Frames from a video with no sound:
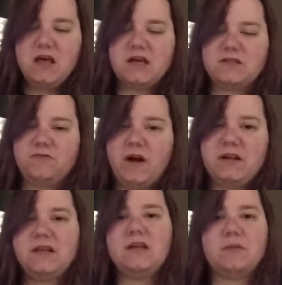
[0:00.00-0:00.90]
it's
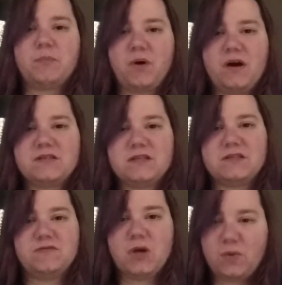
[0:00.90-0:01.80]
finally in the process
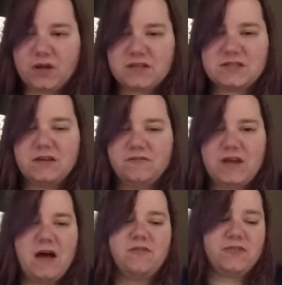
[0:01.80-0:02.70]
of toning itself
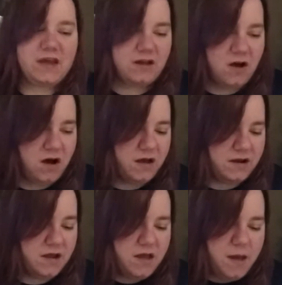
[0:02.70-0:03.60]
down, thank God.